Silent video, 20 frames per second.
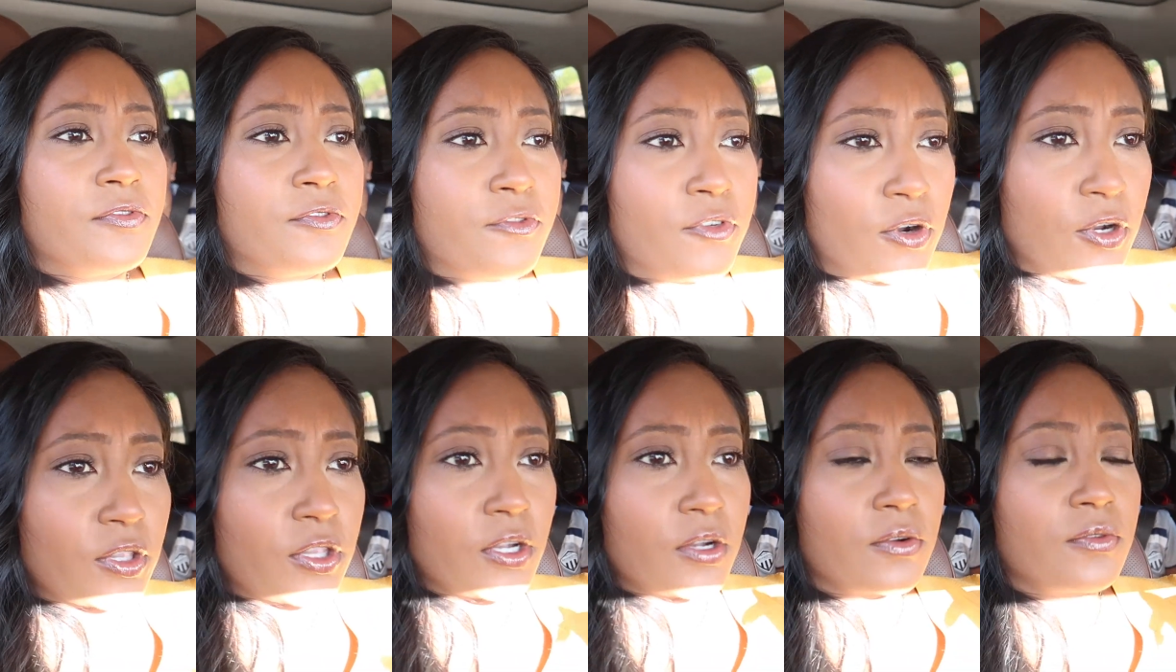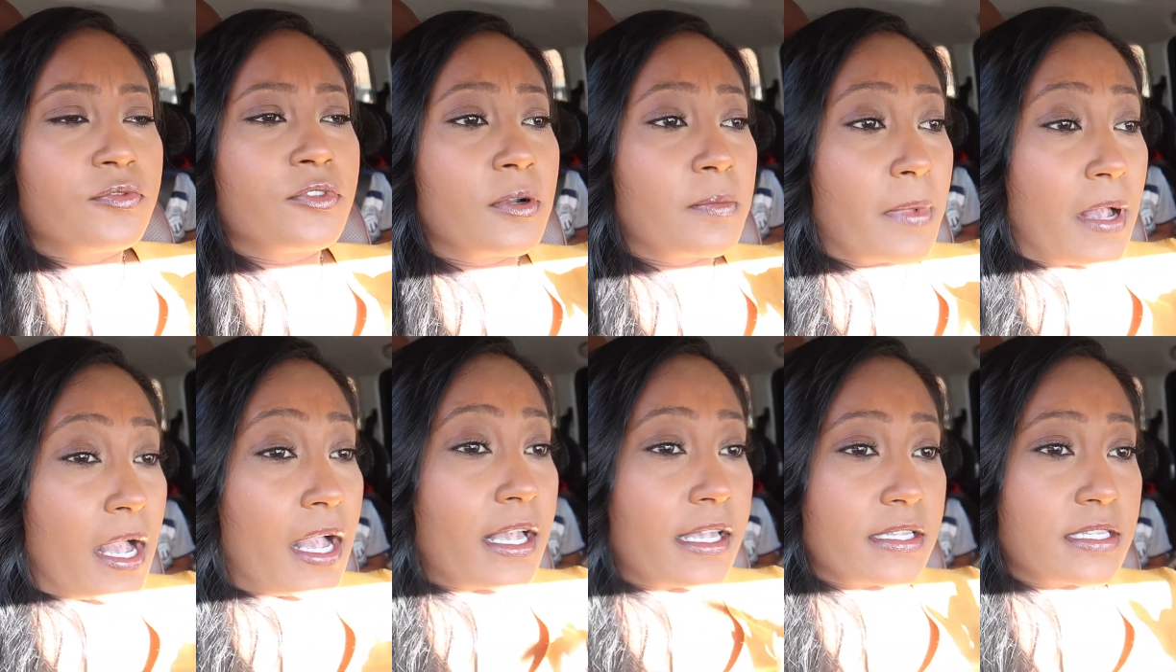further from
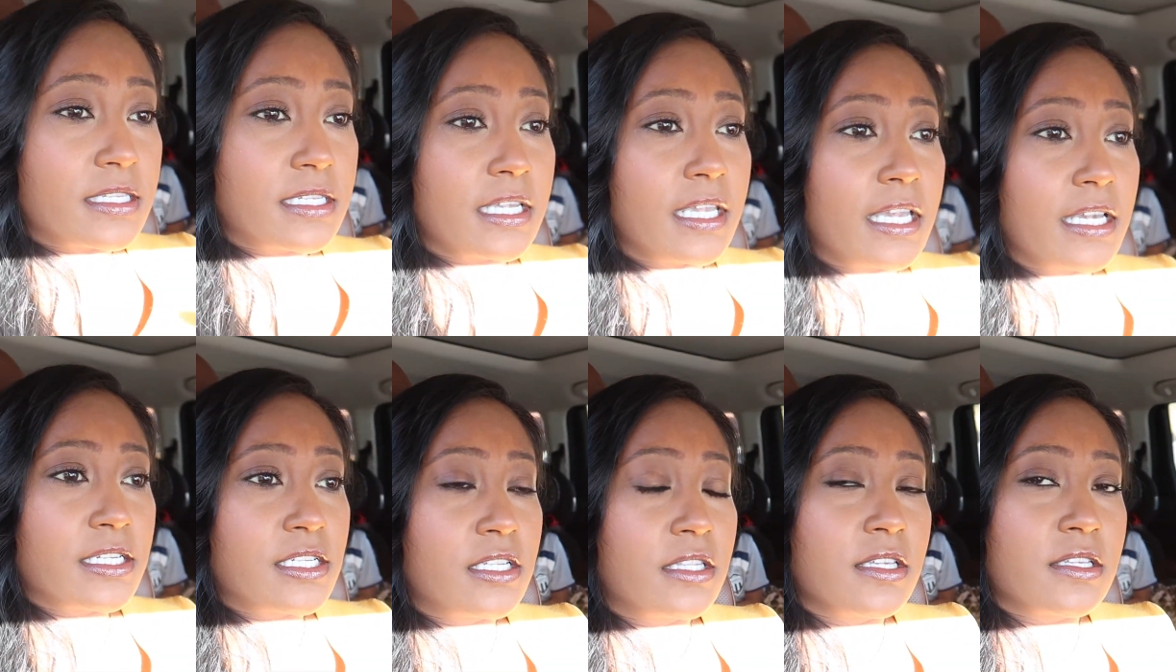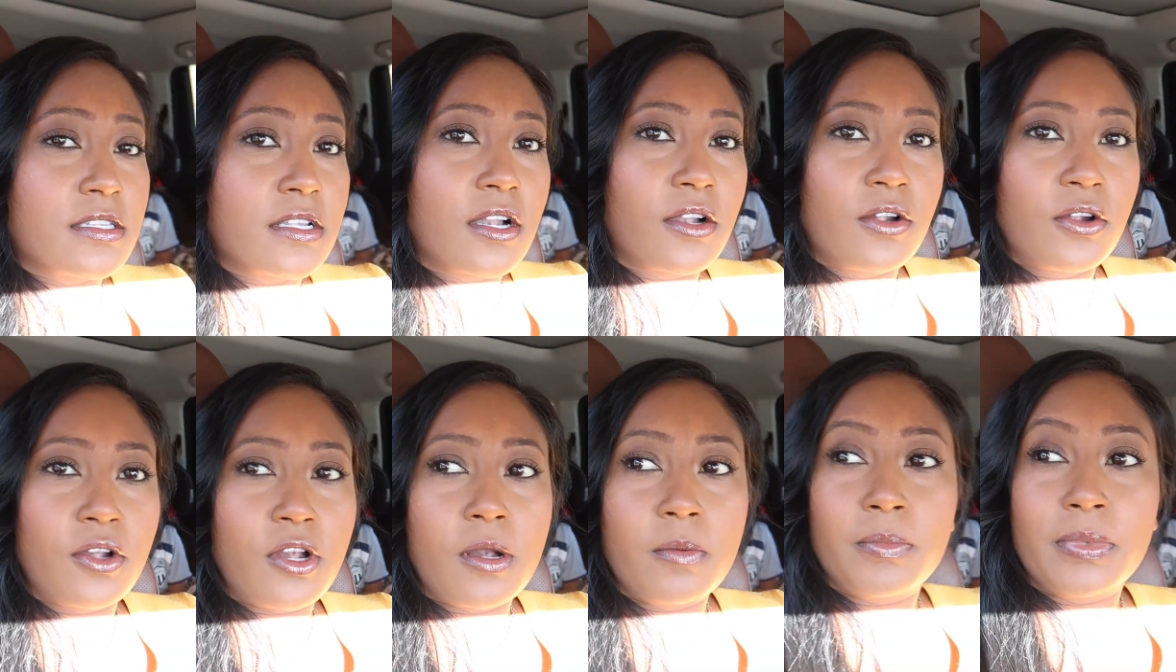us to get to the
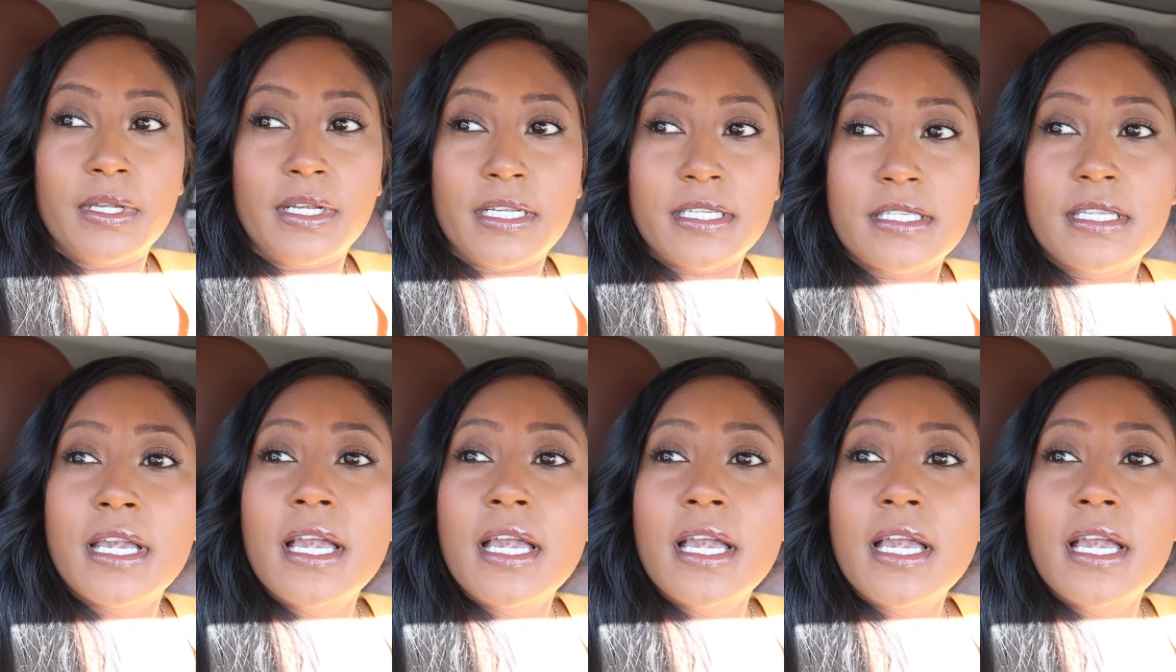soccer complex.